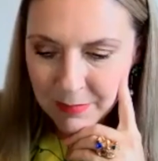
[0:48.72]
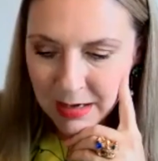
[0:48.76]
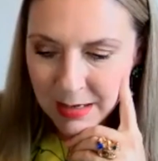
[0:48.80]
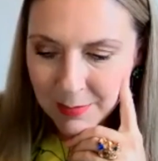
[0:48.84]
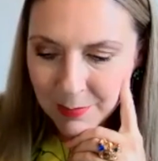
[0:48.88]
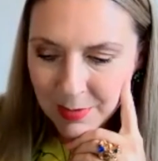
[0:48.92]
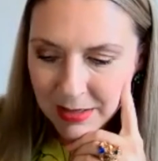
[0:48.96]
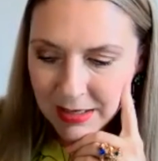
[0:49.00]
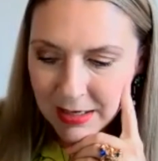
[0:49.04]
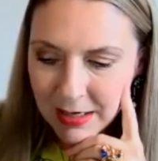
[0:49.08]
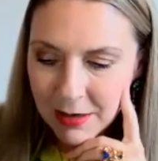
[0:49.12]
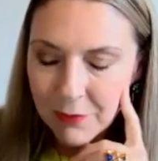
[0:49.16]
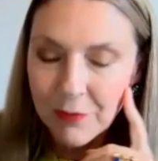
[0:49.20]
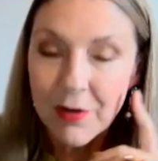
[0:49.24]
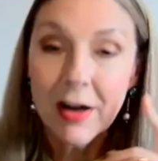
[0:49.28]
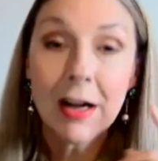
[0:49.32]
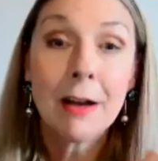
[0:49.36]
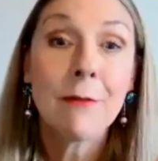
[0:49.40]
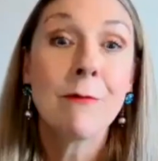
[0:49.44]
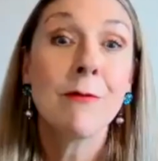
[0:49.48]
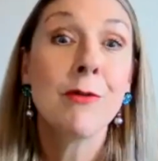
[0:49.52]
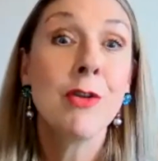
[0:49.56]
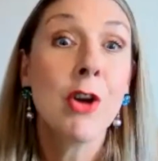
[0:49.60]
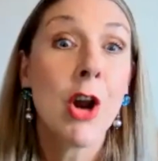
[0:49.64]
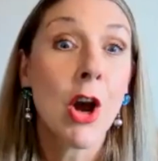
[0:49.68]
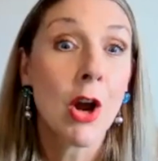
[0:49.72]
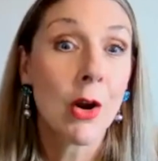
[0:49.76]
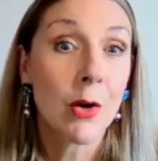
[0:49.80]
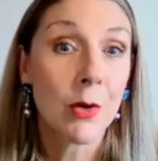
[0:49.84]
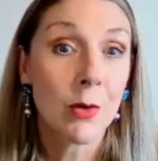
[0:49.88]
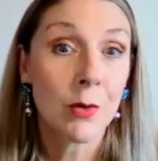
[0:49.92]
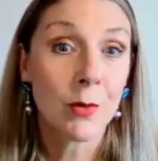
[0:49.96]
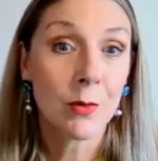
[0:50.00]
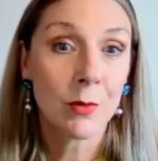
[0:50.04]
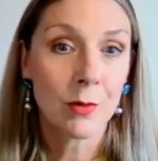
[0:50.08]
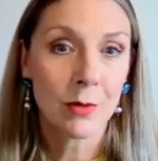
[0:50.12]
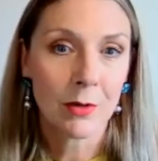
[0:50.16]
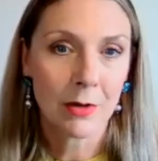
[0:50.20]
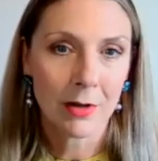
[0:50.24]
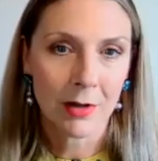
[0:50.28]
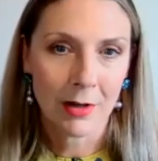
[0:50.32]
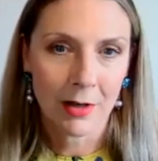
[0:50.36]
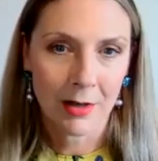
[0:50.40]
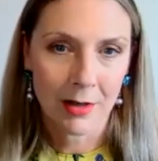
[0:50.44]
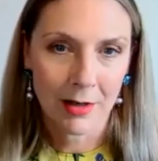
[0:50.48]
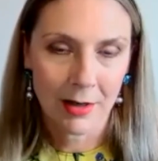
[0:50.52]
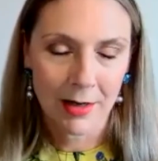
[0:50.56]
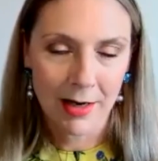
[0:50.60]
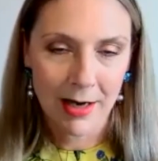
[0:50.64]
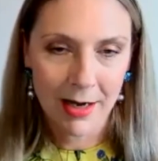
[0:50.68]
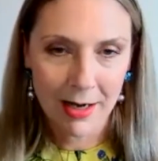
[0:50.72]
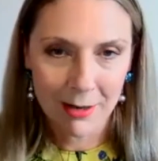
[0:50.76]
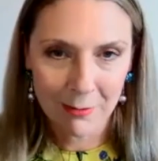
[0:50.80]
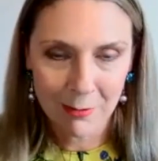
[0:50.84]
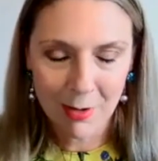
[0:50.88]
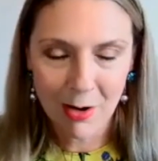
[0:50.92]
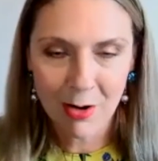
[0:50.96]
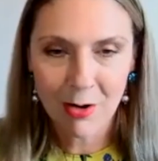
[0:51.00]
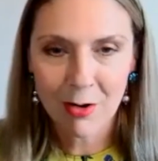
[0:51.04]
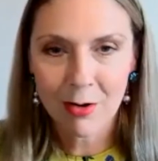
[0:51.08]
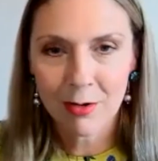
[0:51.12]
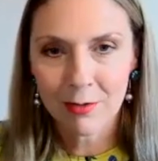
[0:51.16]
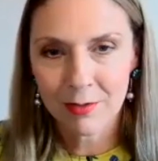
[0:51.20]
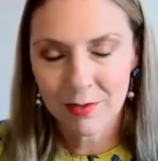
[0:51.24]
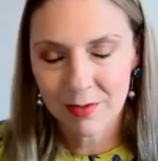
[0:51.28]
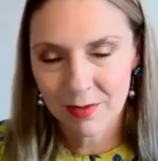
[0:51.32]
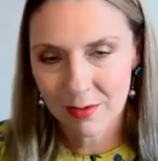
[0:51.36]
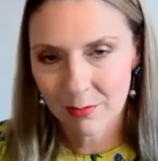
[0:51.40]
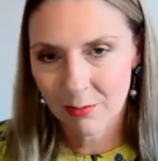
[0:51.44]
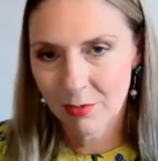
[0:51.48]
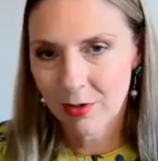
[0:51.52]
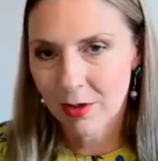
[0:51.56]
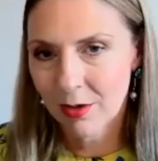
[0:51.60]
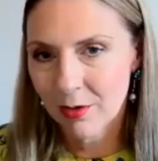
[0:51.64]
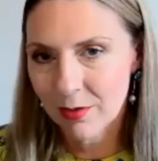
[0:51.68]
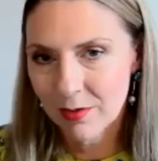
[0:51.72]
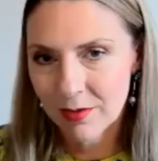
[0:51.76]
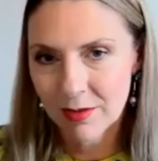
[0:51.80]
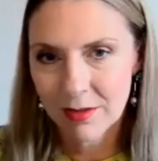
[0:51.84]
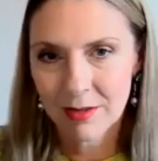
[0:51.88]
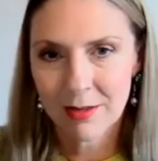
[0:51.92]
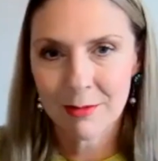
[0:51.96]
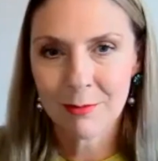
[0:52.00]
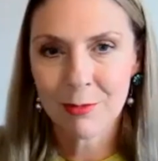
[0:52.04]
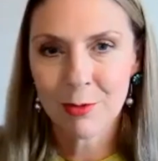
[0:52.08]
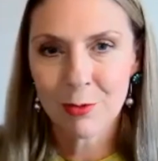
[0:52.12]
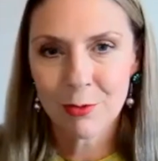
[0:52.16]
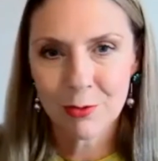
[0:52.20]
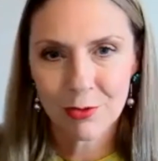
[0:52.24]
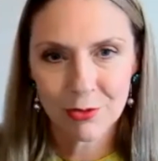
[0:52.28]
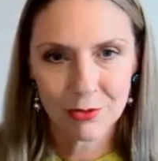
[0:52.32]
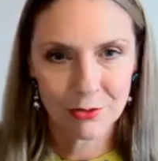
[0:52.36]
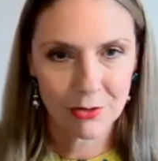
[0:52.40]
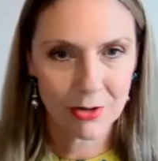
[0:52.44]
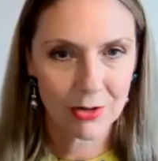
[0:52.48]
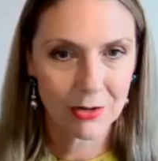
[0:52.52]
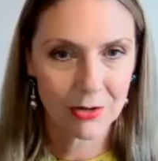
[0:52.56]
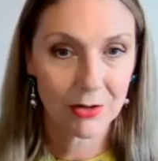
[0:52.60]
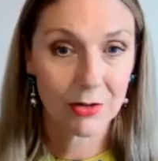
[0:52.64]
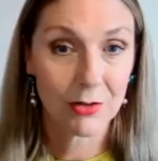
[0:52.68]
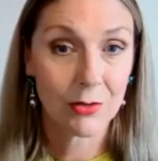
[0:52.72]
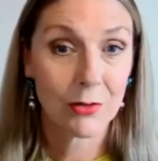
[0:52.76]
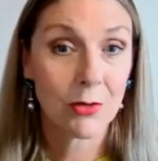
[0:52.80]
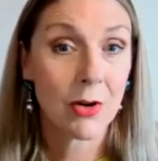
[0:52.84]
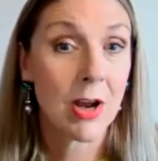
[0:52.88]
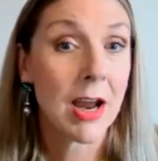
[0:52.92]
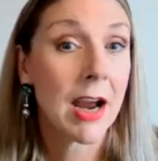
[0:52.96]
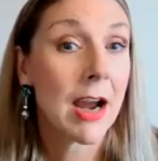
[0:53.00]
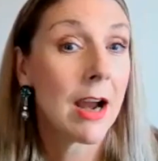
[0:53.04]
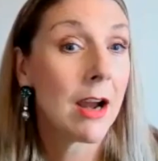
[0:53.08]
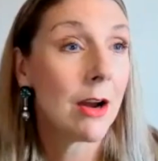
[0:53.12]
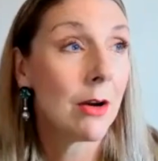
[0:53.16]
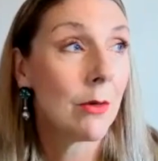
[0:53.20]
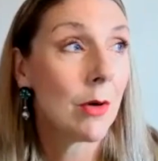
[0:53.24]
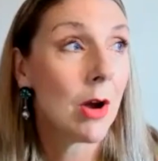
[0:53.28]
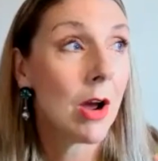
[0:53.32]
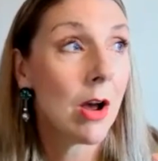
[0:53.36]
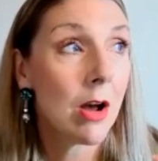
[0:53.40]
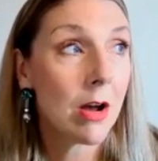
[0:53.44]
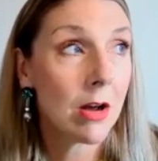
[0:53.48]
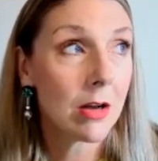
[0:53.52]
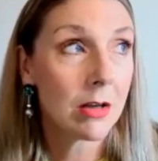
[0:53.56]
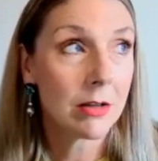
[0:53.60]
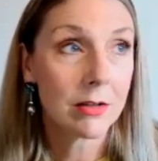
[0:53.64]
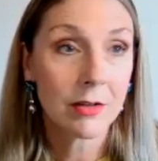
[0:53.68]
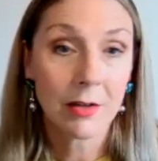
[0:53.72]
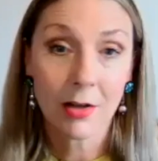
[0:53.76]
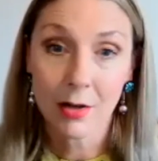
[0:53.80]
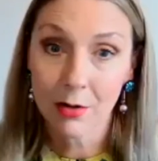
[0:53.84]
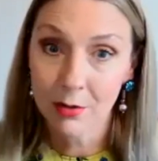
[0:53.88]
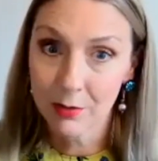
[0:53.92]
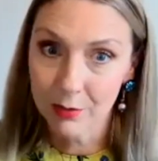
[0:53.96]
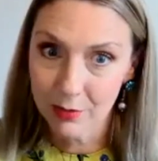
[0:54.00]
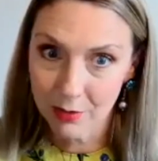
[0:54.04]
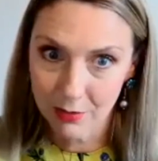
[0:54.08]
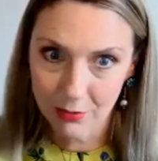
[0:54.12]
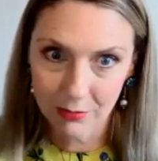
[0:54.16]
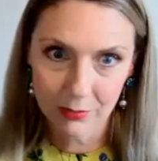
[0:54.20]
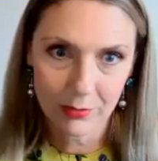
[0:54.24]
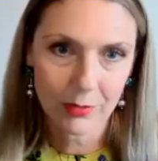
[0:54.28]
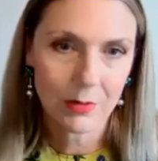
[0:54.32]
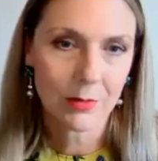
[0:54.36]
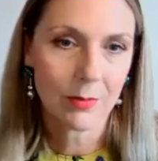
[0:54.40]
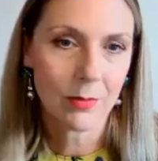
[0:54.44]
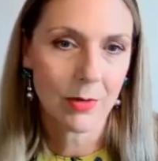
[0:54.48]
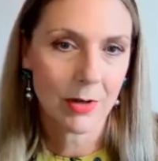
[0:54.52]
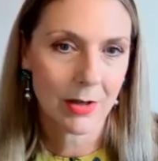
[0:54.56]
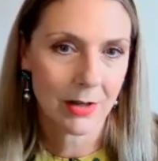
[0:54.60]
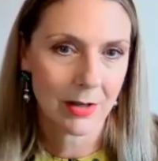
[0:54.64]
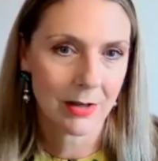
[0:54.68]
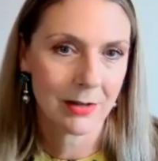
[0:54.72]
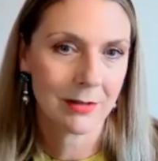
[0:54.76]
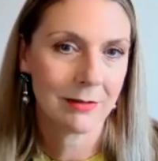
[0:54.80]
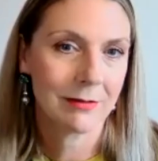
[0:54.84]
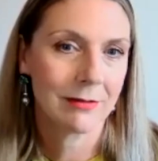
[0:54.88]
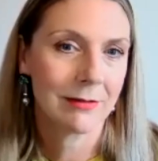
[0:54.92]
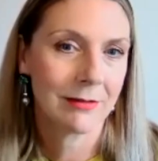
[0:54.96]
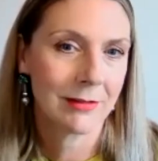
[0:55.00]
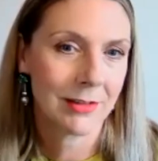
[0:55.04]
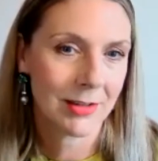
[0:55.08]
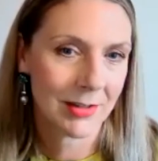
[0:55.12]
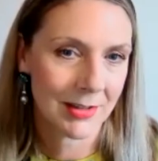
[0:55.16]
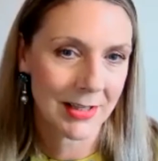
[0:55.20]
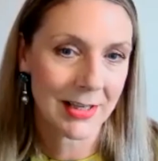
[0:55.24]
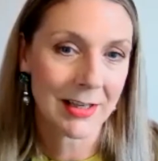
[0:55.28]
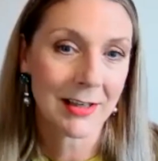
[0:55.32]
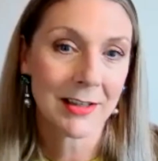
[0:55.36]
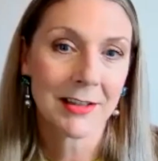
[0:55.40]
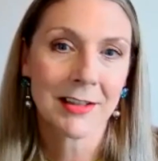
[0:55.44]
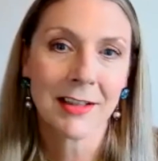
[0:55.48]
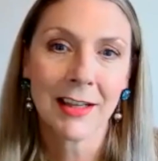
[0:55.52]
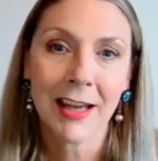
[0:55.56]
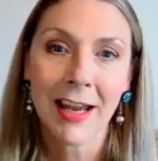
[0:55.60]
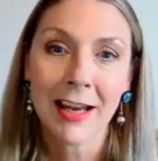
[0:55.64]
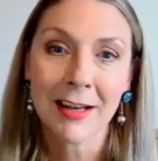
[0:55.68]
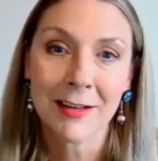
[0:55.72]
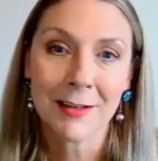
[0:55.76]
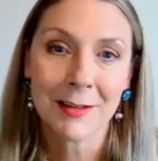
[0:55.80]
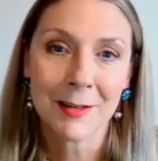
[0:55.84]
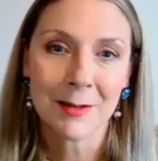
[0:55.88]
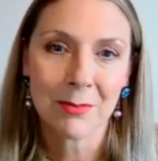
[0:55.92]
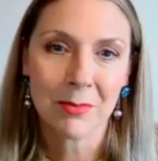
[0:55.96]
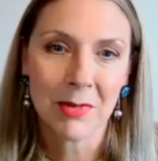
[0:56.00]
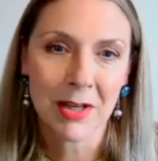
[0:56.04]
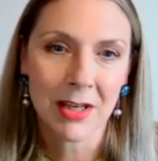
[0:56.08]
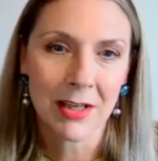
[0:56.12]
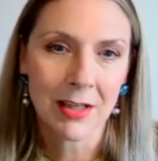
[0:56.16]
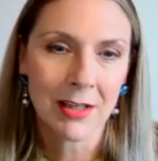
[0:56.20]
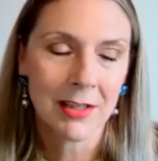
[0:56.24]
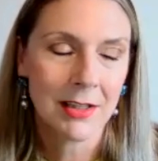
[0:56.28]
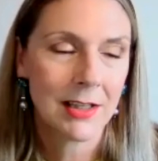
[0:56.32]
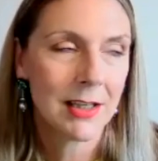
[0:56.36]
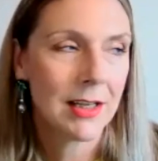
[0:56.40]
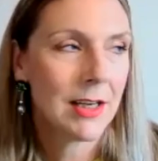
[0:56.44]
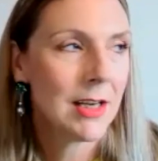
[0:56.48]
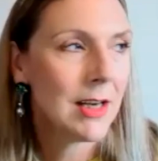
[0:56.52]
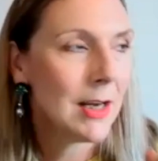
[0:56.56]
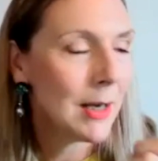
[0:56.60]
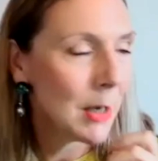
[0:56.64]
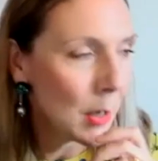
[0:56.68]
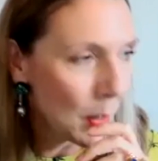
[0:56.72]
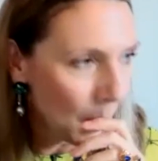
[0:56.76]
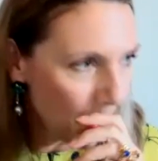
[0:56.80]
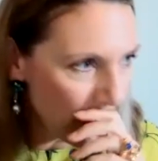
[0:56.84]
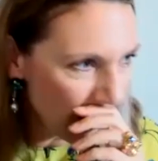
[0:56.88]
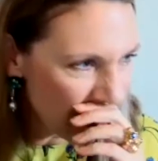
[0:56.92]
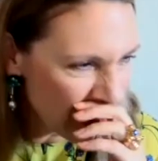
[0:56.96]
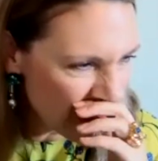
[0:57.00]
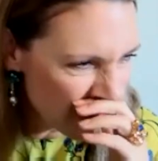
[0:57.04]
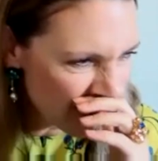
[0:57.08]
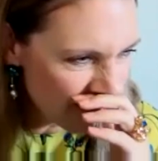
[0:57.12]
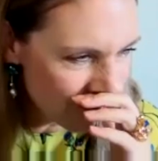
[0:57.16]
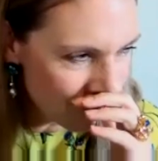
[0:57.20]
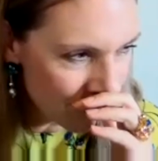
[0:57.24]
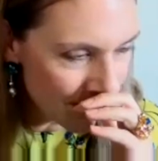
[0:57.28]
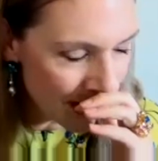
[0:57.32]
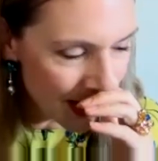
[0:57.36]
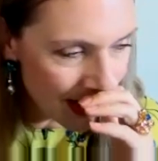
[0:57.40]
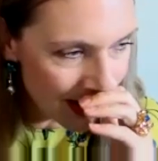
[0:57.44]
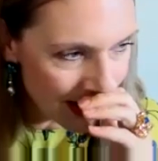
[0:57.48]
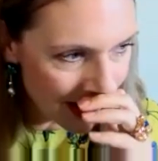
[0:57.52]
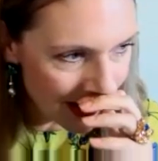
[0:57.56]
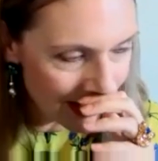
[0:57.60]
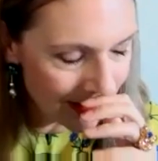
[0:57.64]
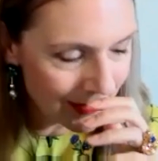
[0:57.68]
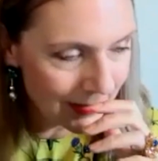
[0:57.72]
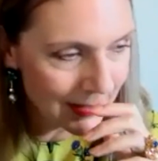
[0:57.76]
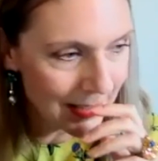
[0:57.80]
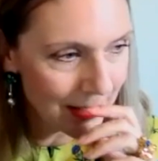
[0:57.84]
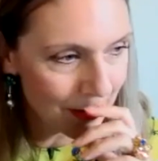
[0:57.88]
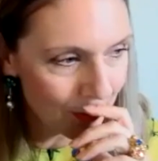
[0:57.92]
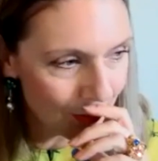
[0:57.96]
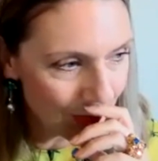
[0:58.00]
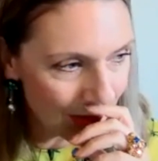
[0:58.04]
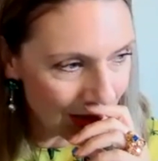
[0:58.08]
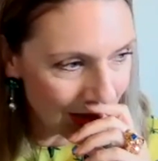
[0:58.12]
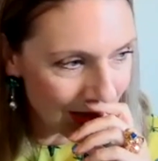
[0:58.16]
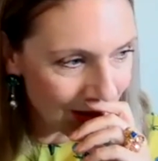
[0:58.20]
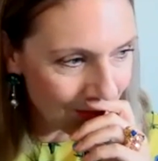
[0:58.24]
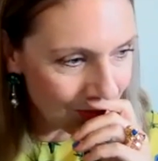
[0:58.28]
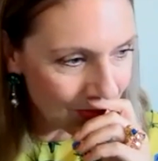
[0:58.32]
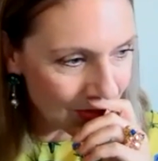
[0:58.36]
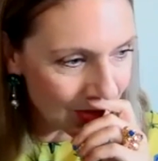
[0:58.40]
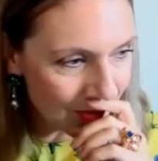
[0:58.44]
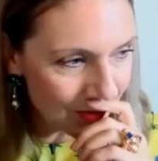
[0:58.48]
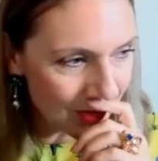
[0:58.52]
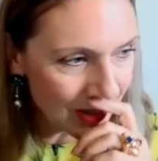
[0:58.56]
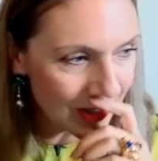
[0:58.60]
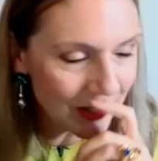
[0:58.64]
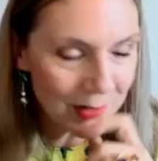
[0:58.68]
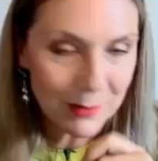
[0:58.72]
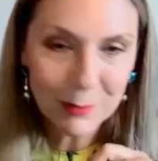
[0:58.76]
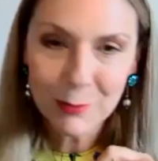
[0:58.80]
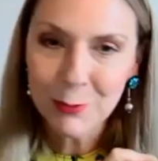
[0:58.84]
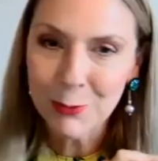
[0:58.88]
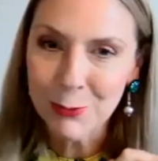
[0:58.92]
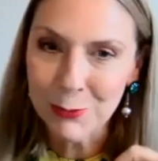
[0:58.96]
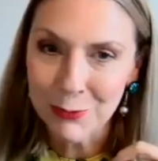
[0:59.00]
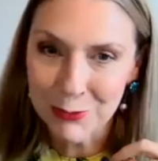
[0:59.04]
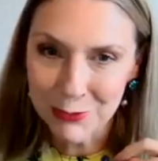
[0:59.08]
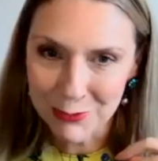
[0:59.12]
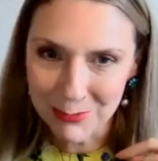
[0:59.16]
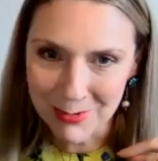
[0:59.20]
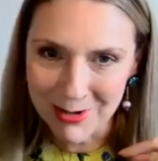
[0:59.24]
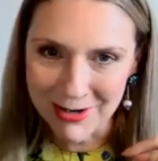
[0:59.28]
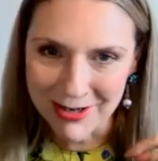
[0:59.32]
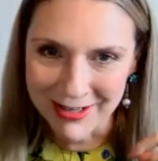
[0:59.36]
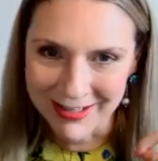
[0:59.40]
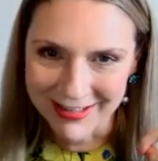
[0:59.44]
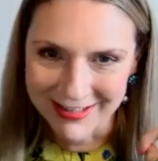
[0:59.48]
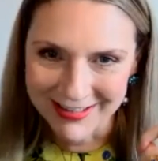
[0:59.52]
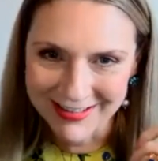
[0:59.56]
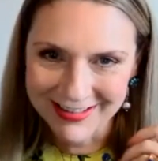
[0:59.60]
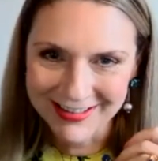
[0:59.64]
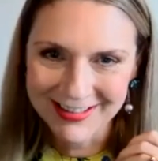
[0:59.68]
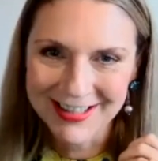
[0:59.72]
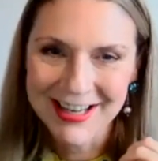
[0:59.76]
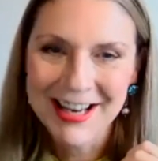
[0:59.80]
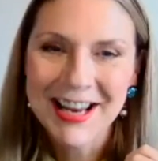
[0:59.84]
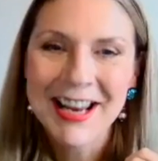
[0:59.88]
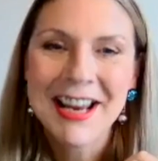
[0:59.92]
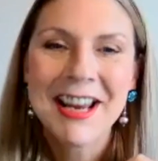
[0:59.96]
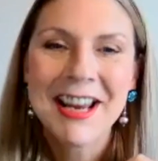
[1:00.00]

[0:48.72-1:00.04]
Maybe if I'd have known how hard some of those systems or structures or how hard those odds were stacked against me, I think perhaps I might have thought twice.